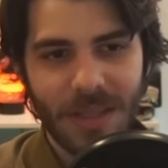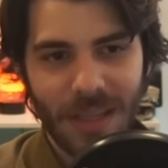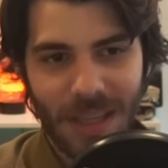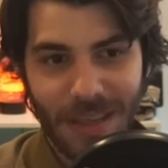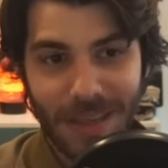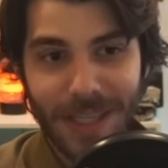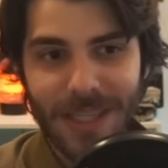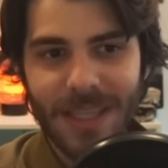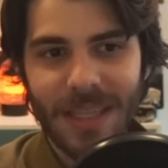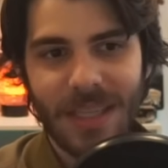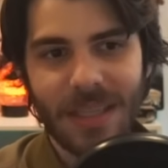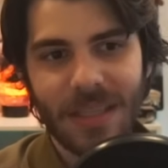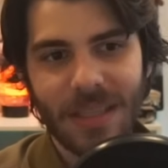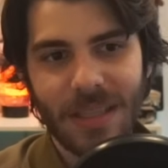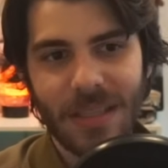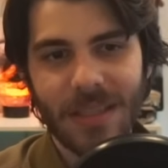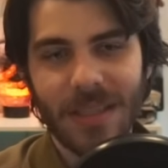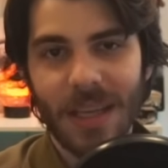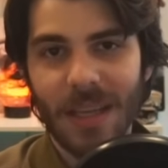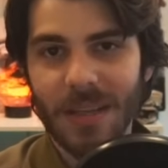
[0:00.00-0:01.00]
in this
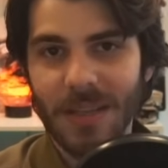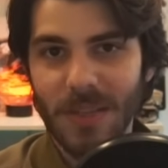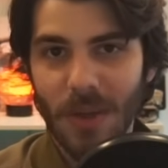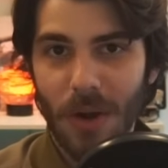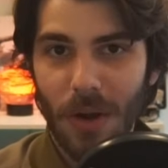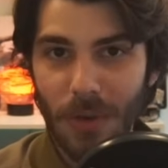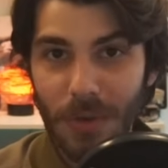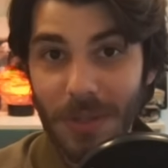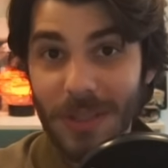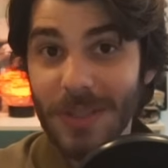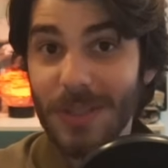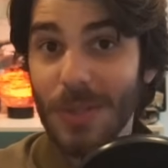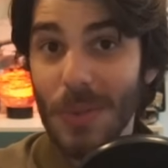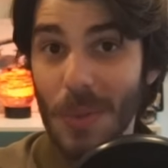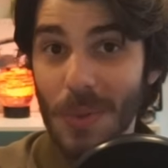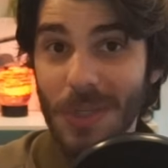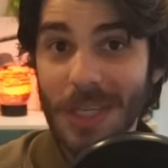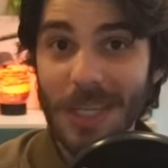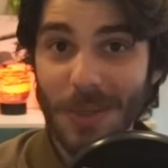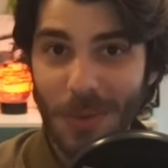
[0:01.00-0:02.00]
instance, they saw these
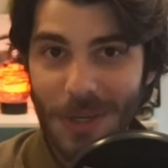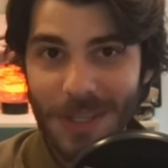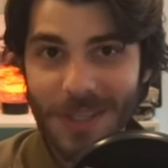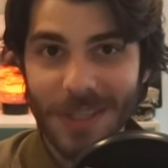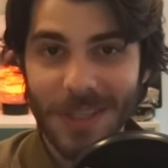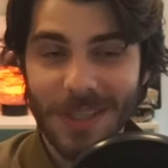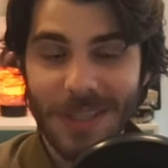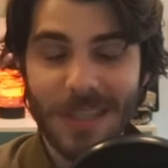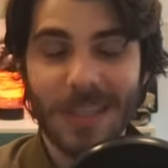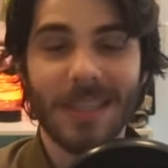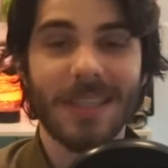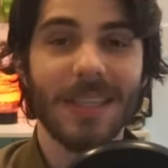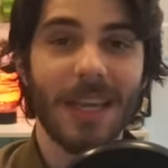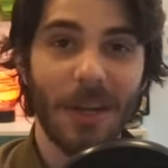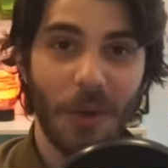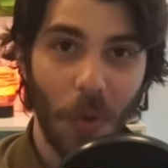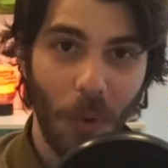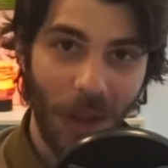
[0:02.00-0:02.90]
2 T-26s and said,